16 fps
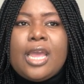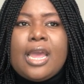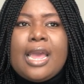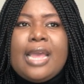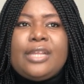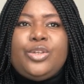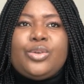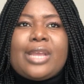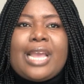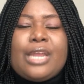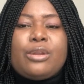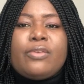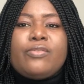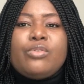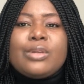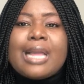and you kind
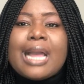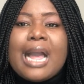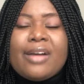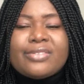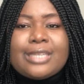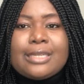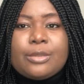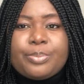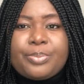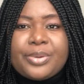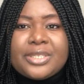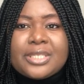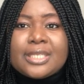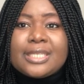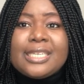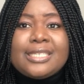of look after the
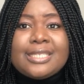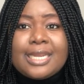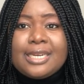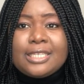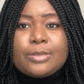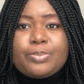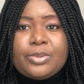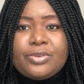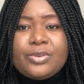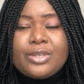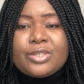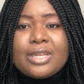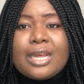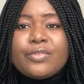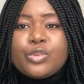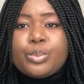person, it's an experience. You
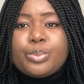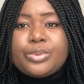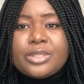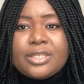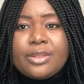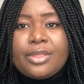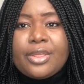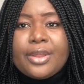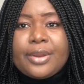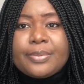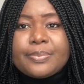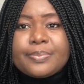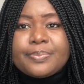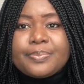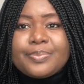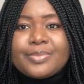have to put it there.
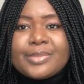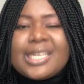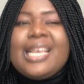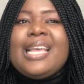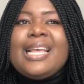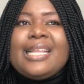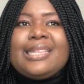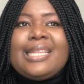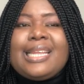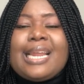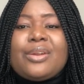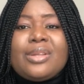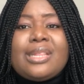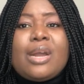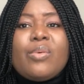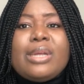Then
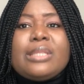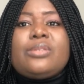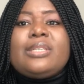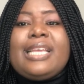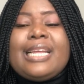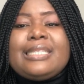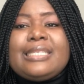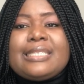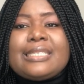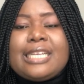another way to get this